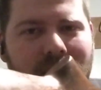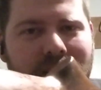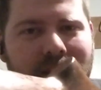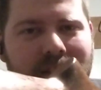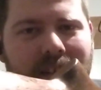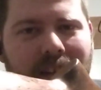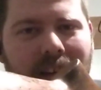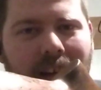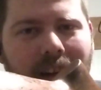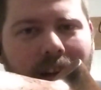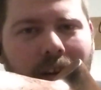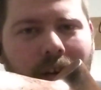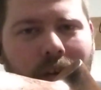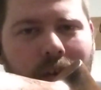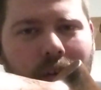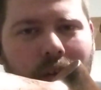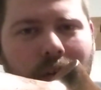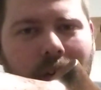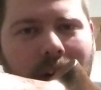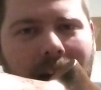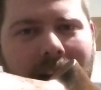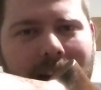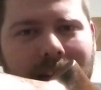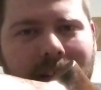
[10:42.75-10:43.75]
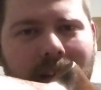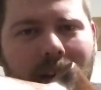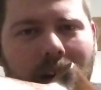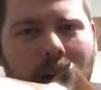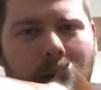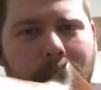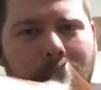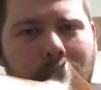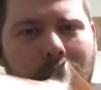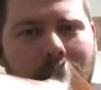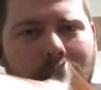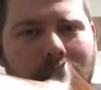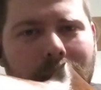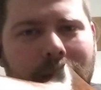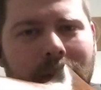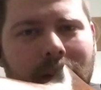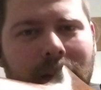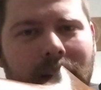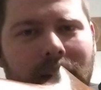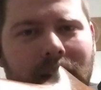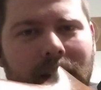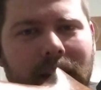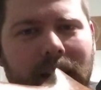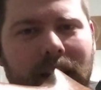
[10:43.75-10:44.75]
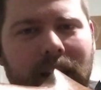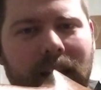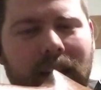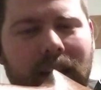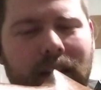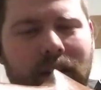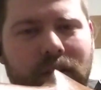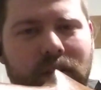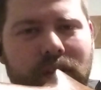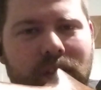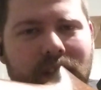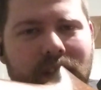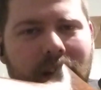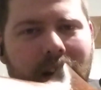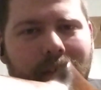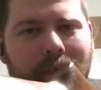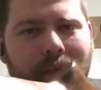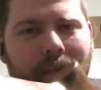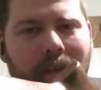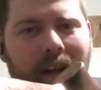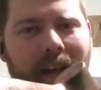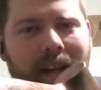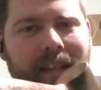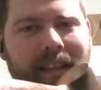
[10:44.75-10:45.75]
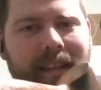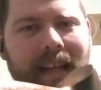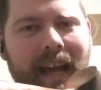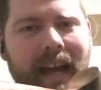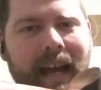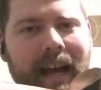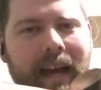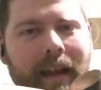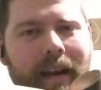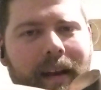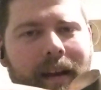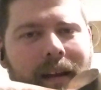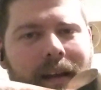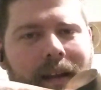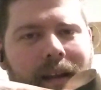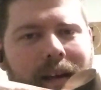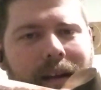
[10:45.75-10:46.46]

It's not all cracked up and, you know, stuff like that.